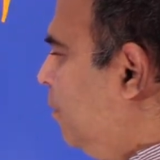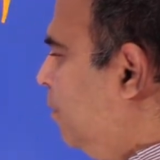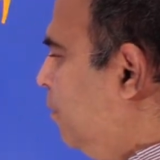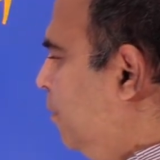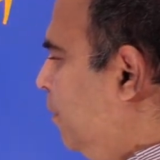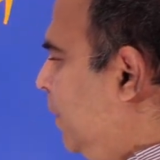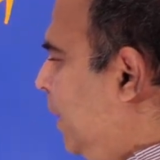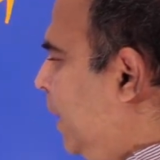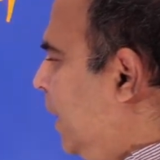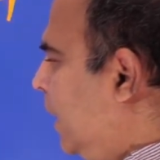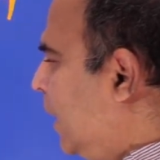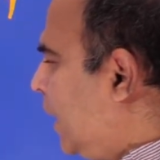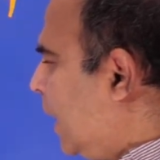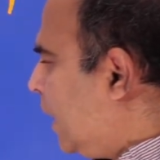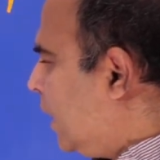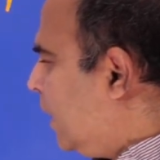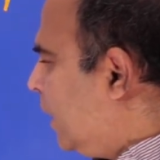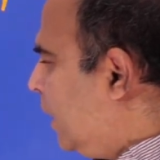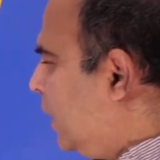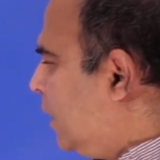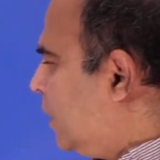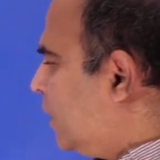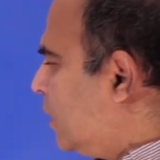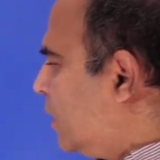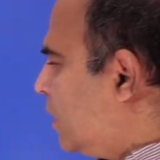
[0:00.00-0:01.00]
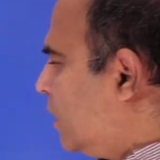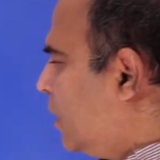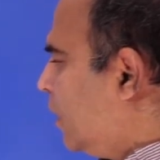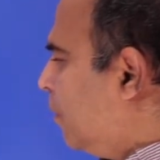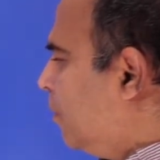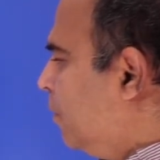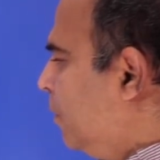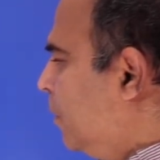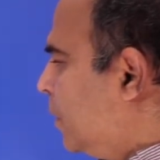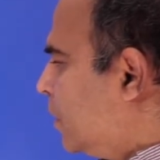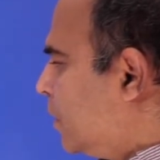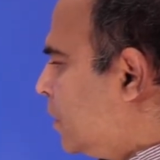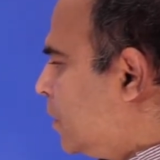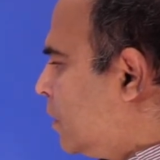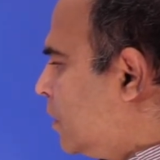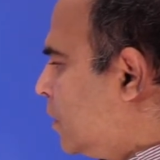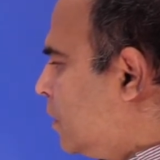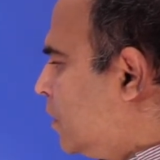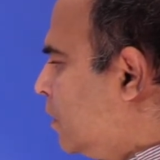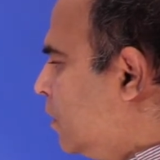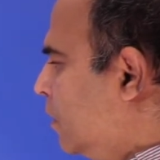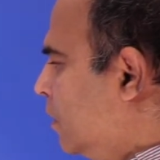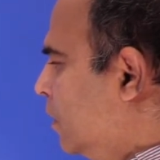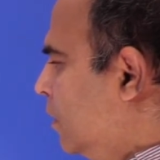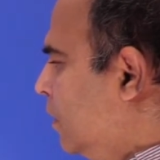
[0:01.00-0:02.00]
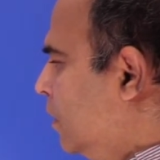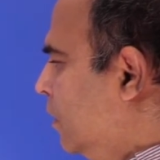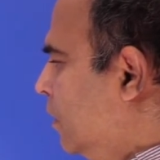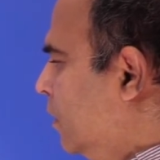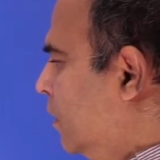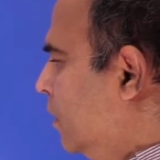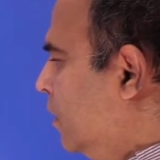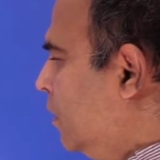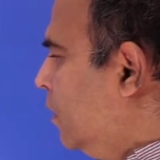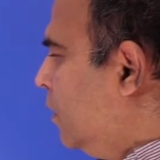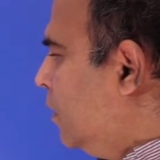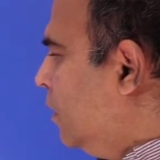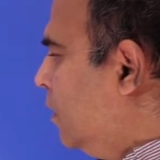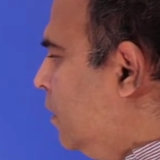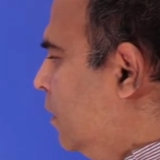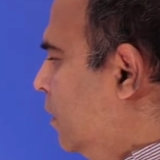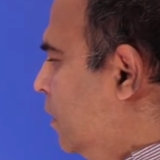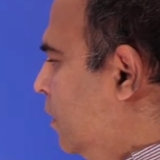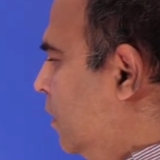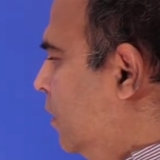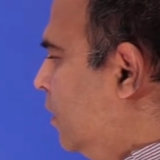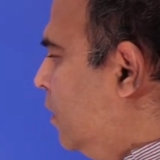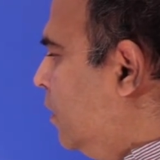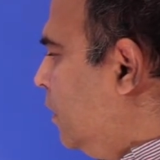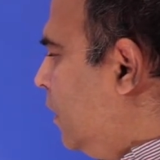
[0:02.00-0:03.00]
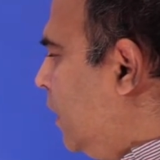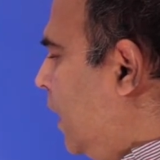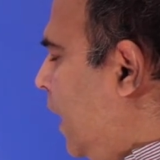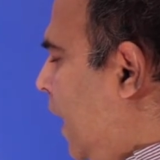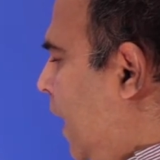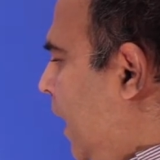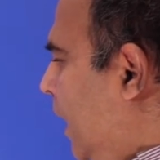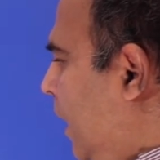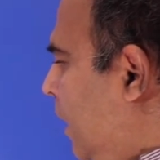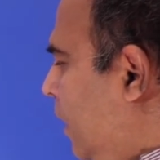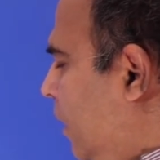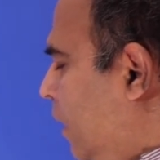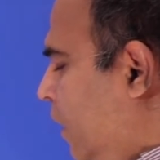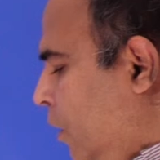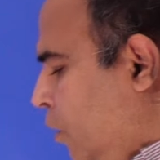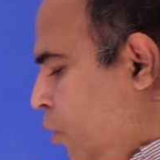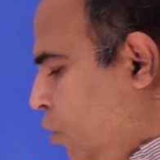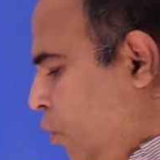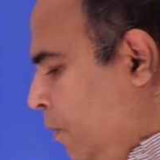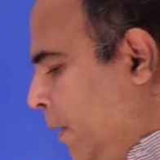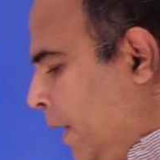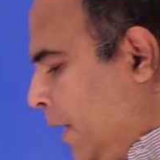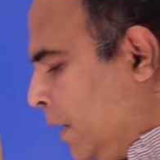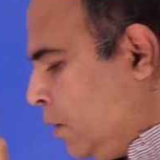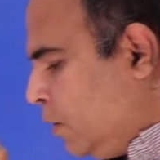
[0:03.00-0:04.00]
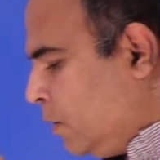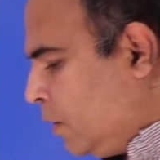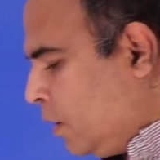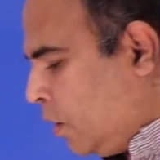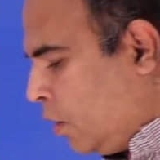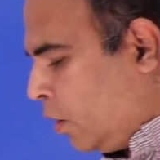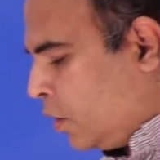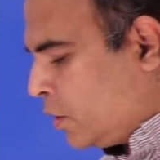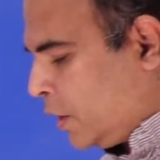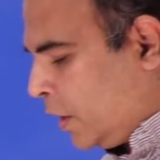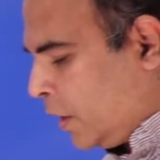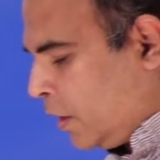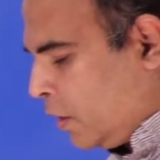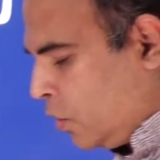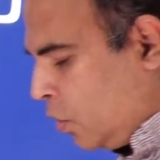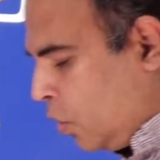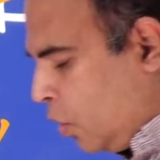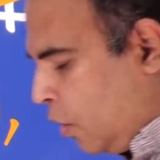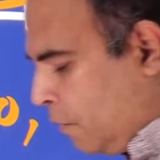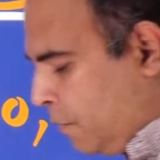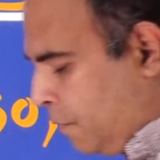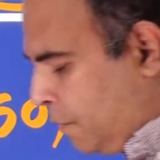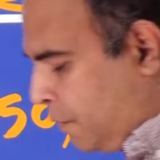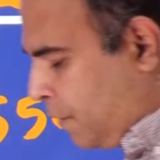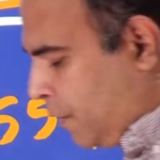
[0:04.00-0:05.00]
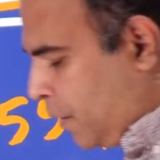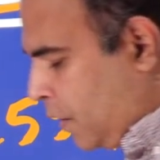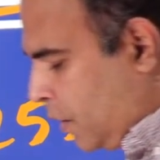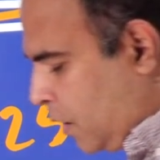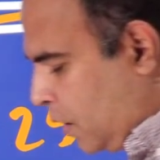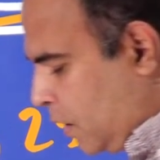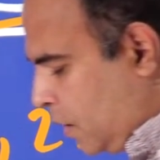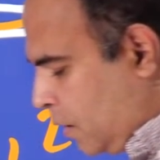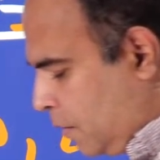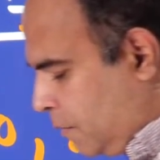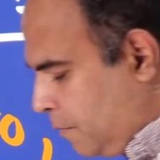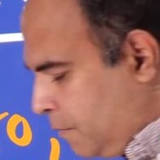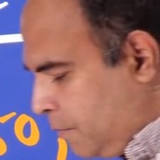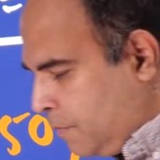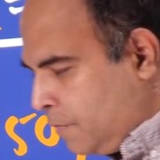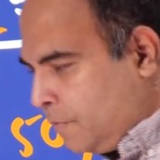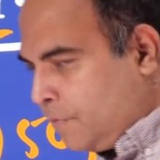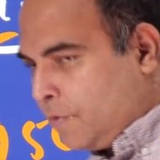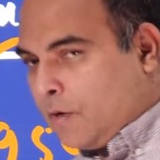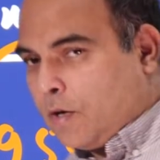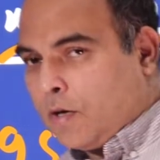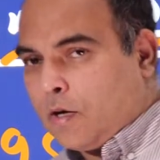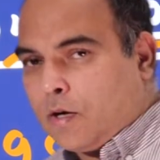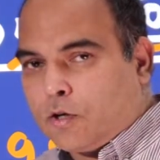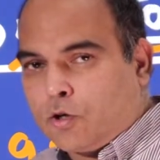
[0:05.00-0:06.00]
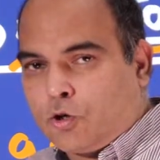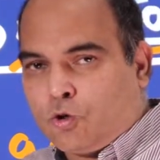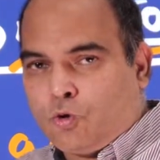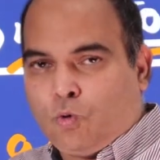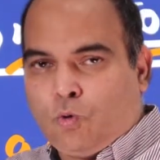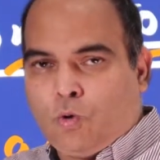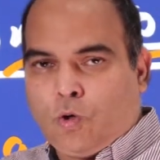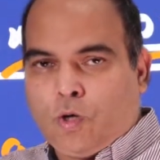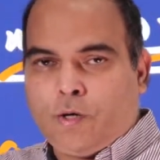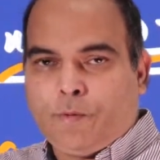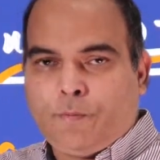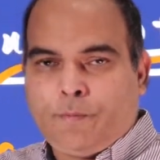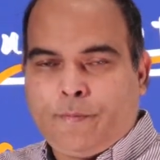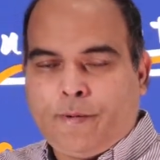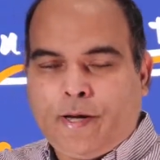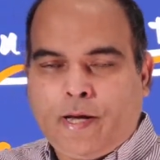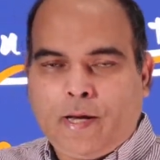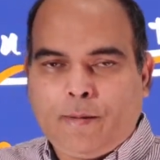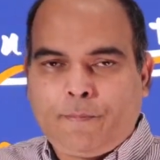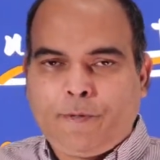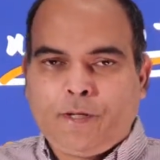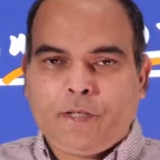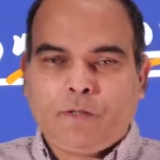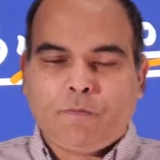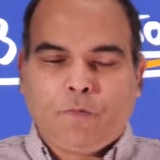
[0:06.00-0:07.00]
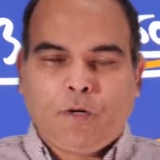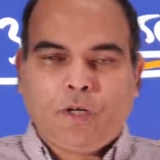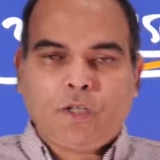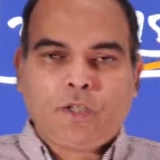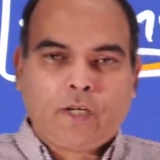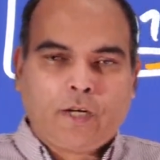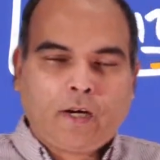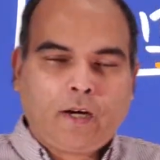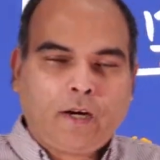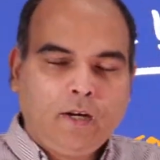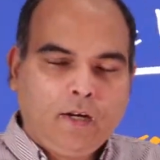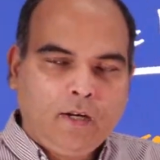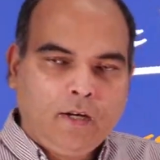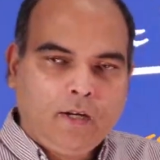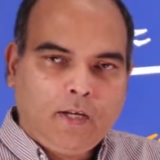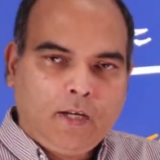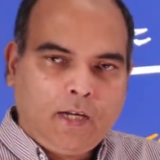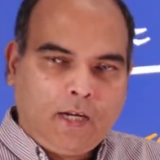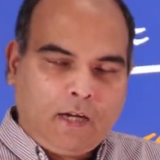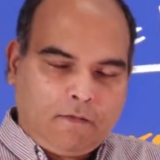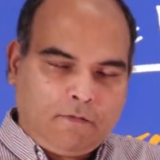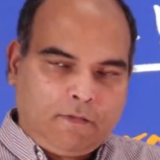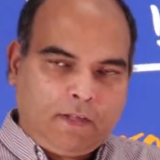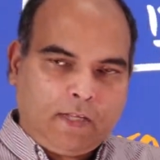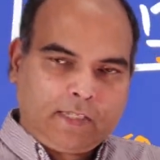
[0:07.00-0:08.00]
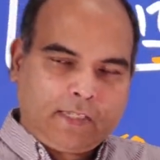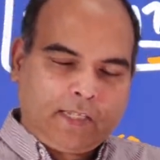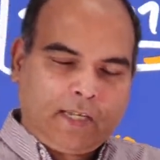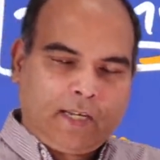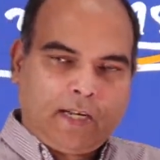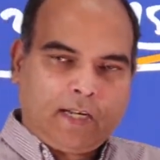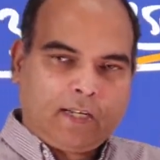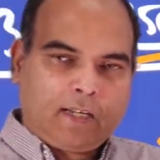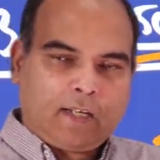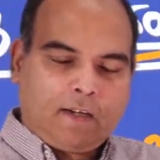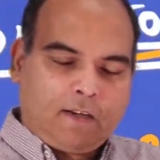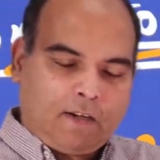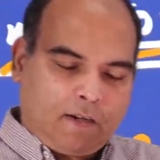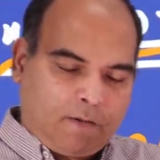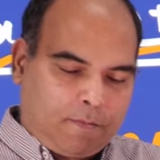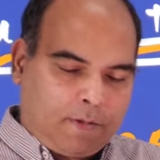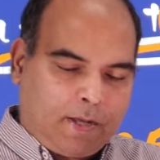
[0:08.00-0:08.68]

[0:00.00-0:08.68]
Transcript: meet at these numbers. And go back to the logic of two APs merging. If there's an